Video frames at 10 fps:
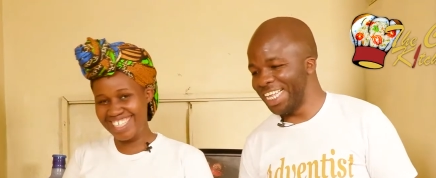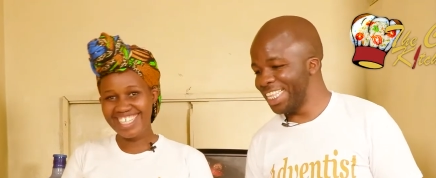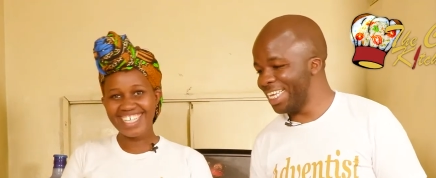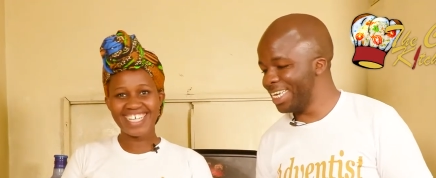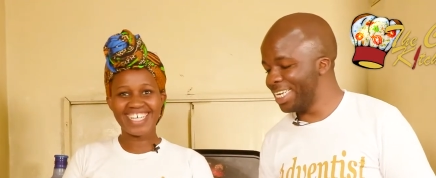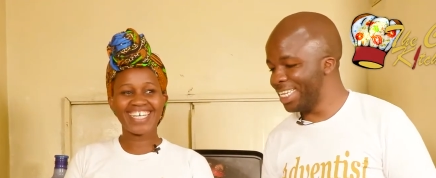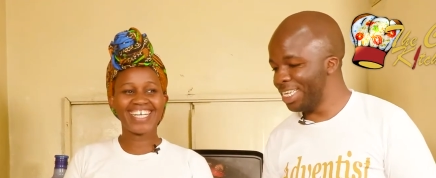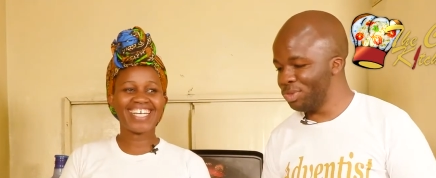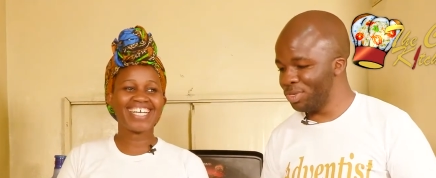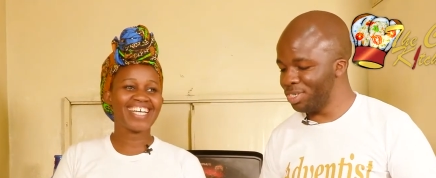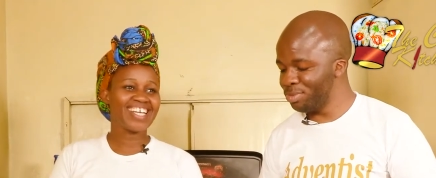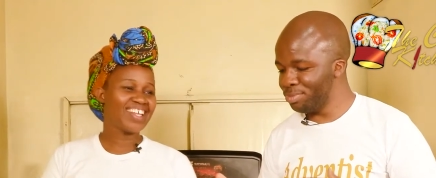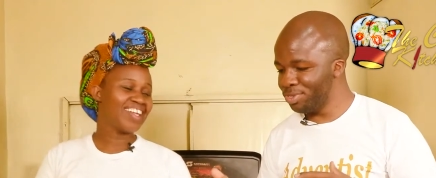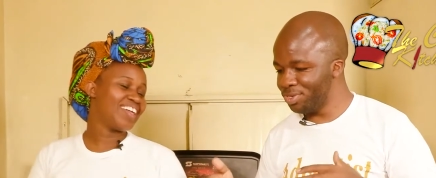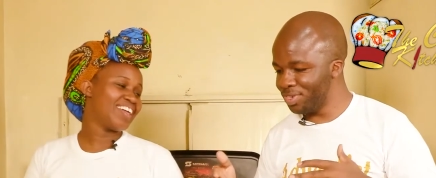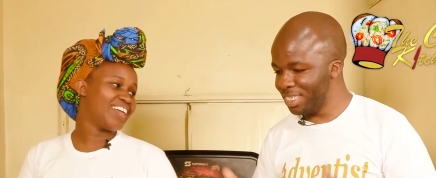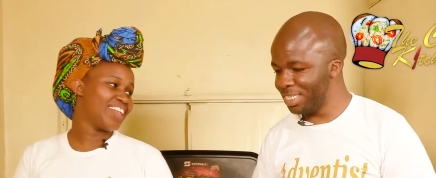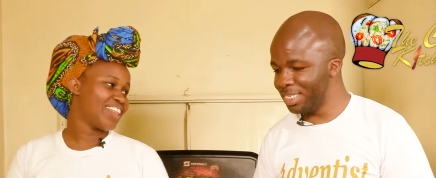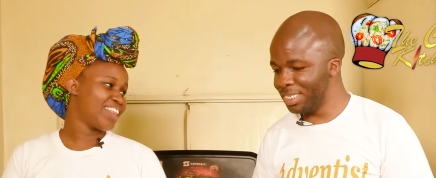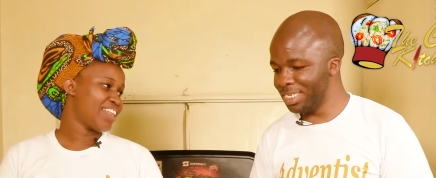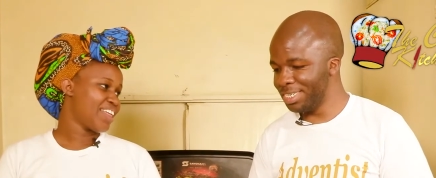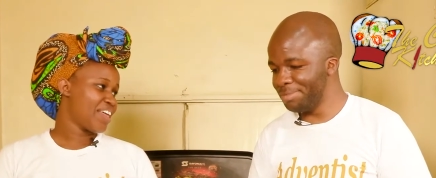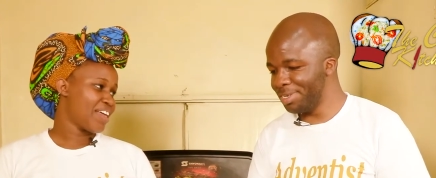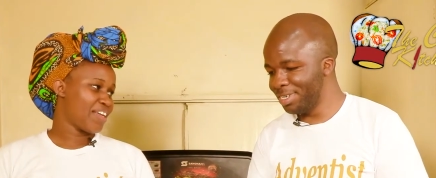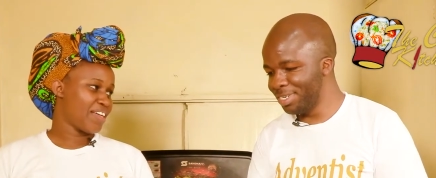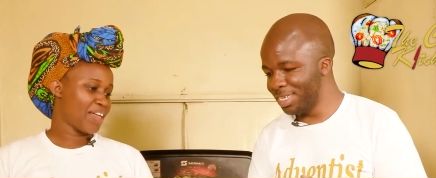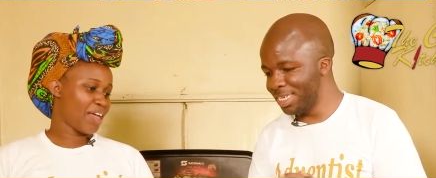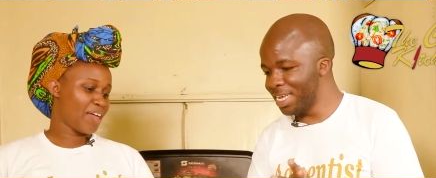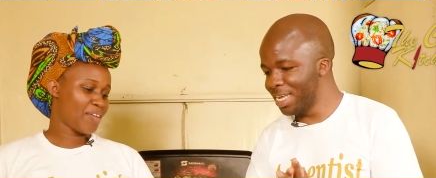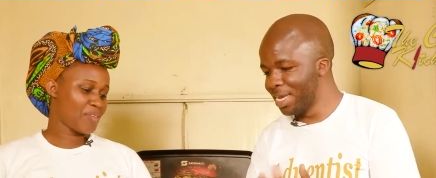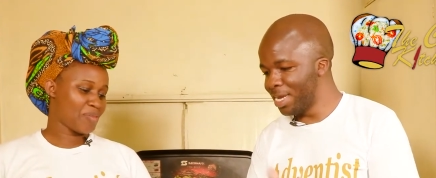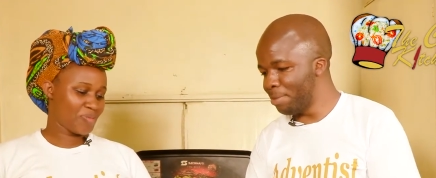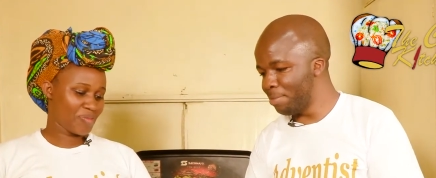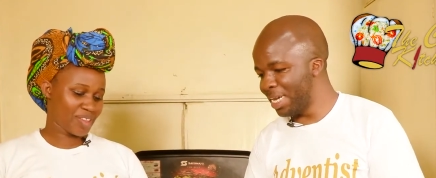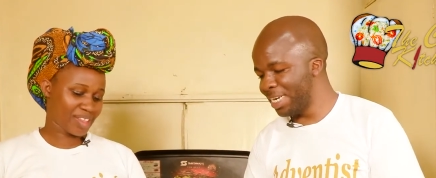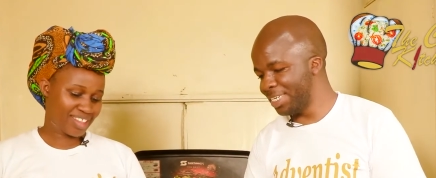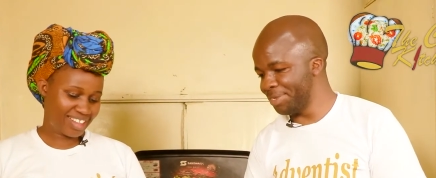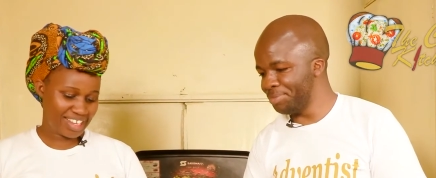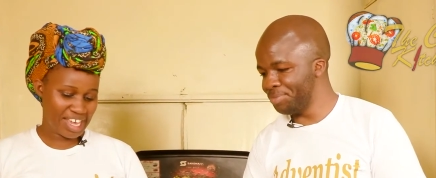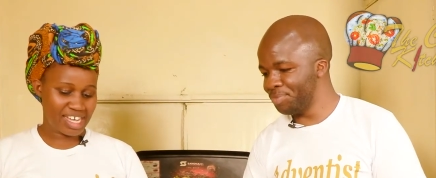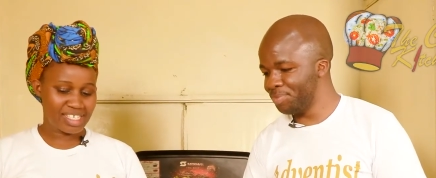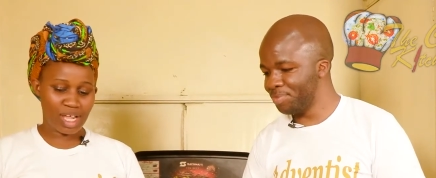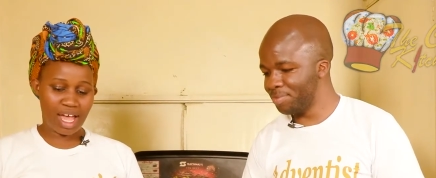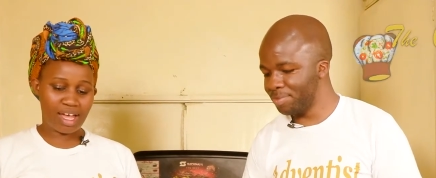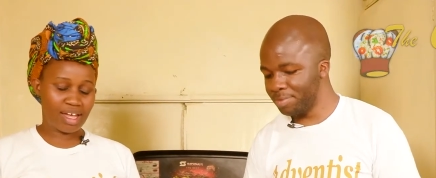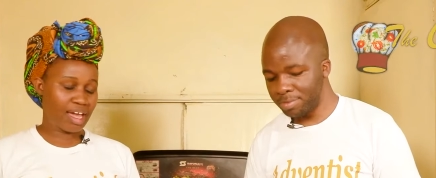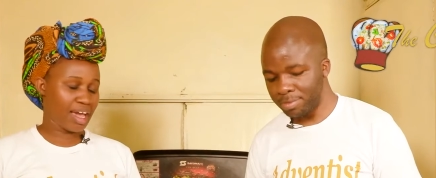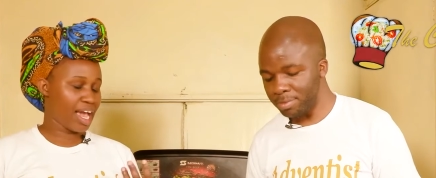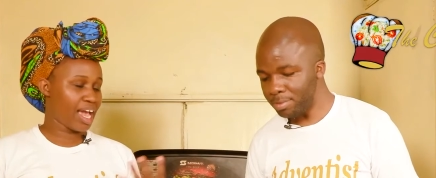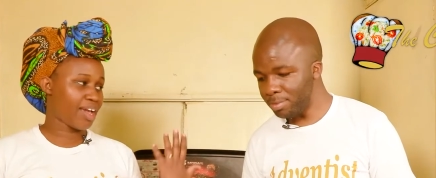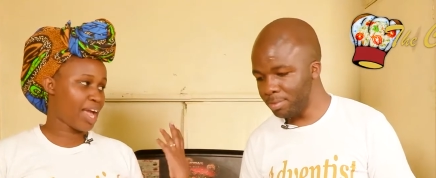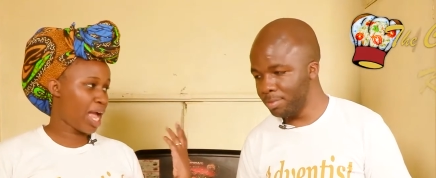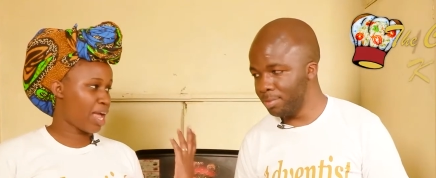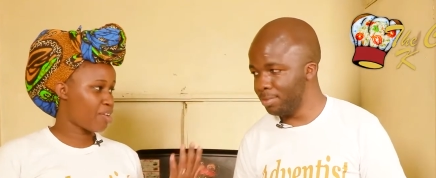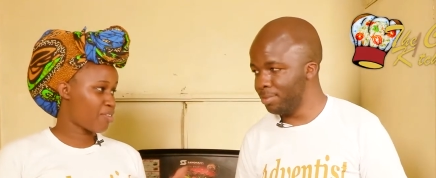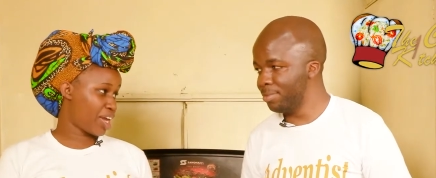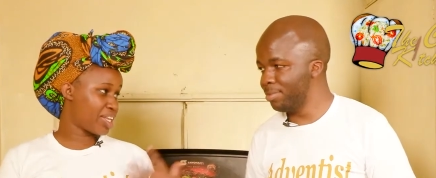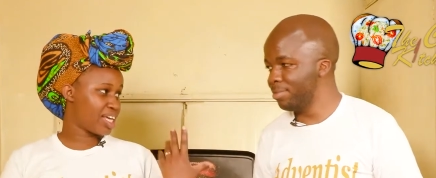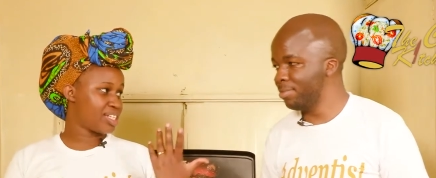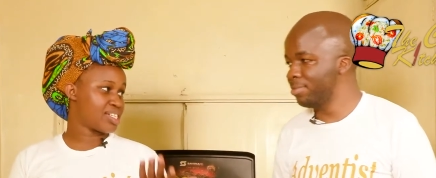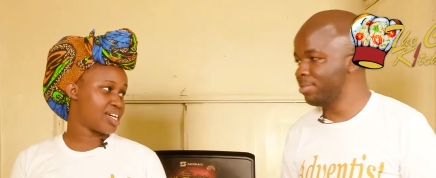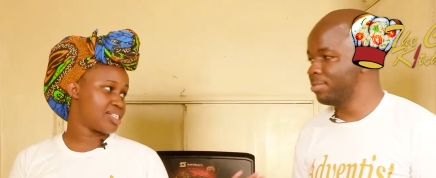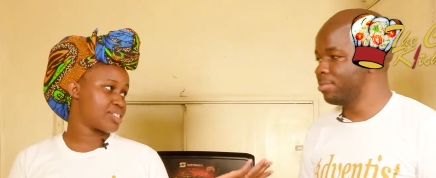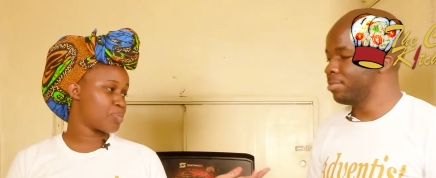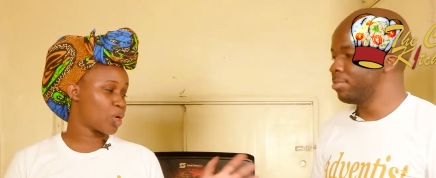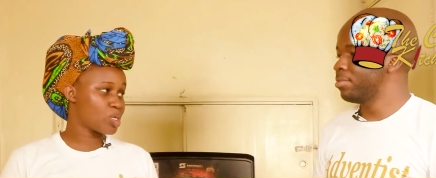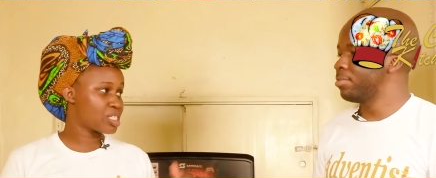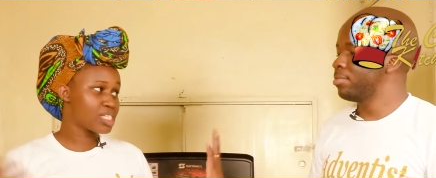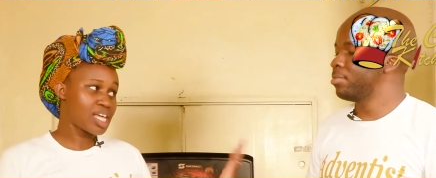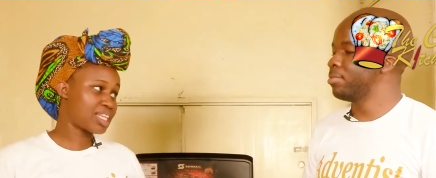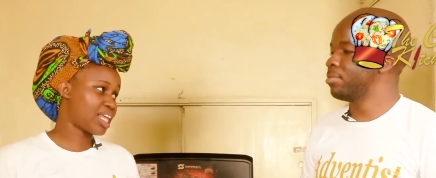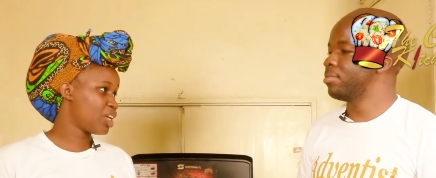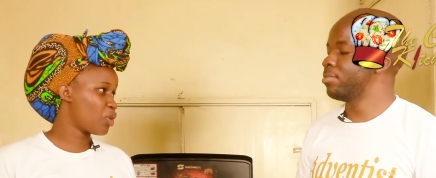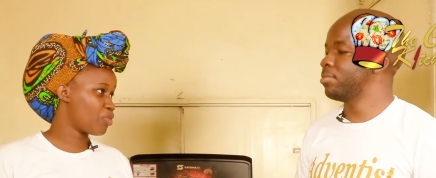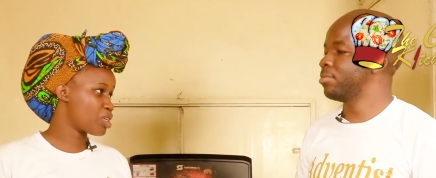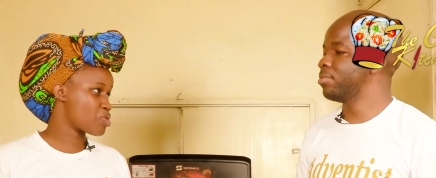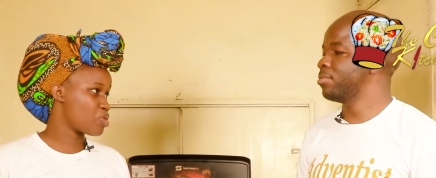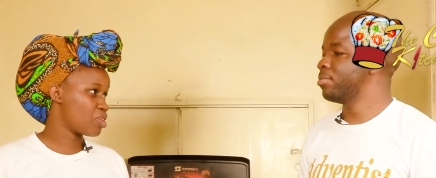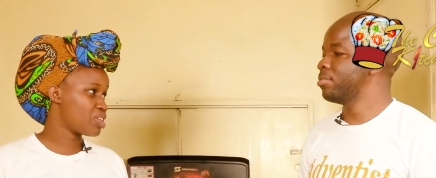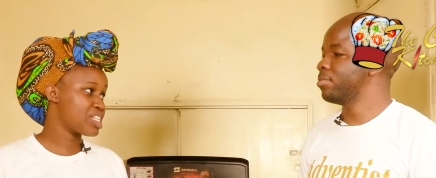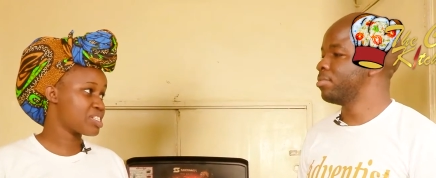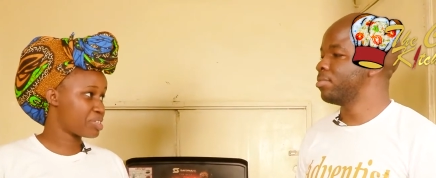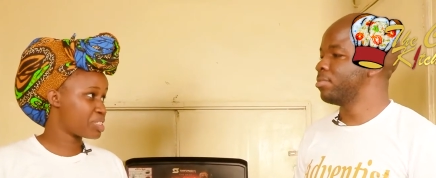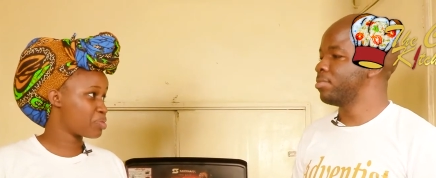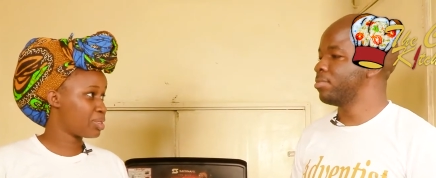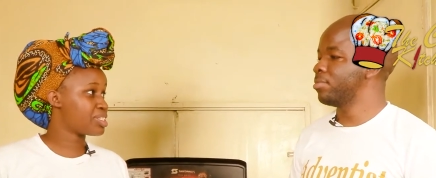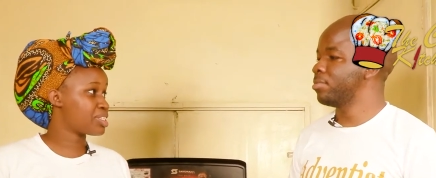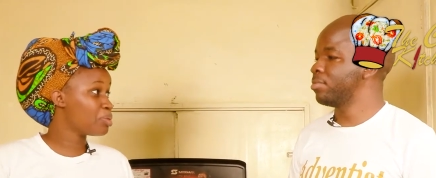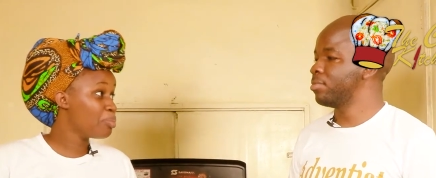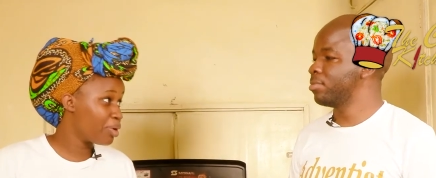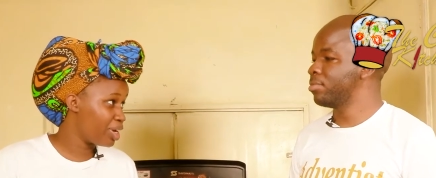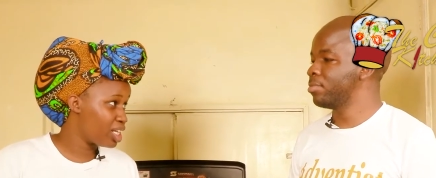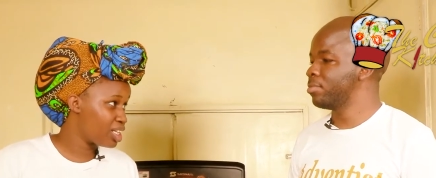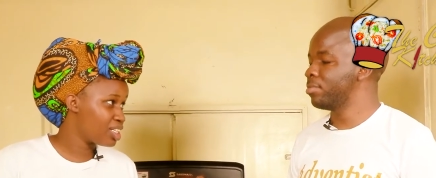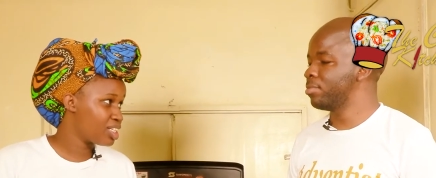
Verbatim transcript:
Speaker 1: and then that's when you put your rice inside. But uh, I'm learning.
Speaker 2: Yes, uh, I, I find that as because at the end of it all, this rice will still boil.